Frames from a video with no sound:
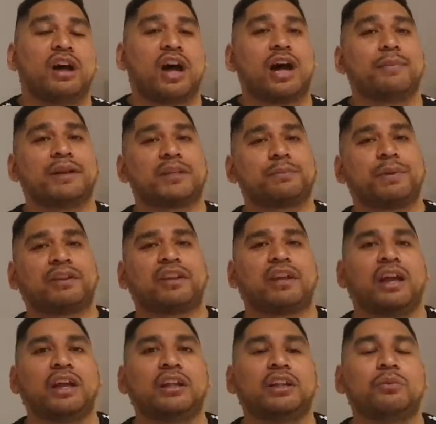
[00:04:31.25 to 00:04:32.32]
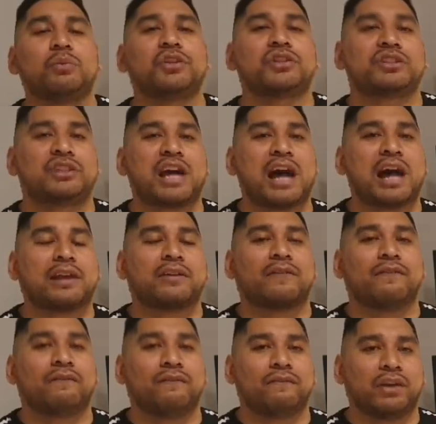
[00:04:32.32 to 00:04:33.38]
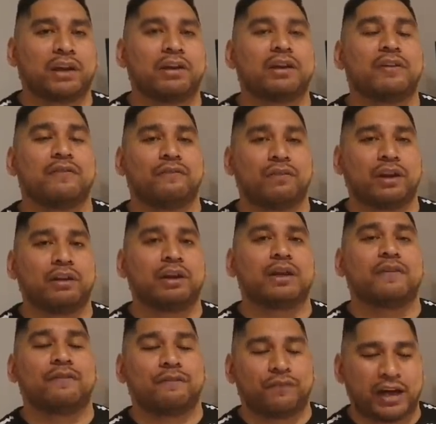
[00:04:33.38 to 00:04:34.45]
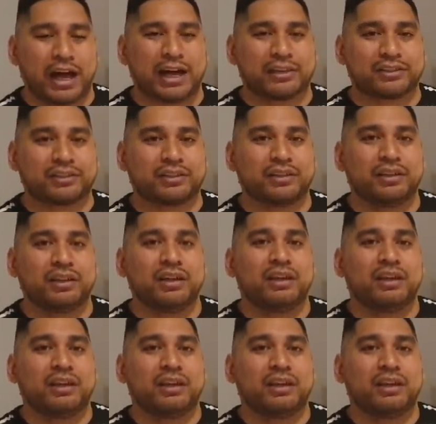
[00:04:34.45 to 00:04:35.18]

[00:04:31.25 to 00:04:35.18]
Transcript: I'm expecting England will start very, very fast.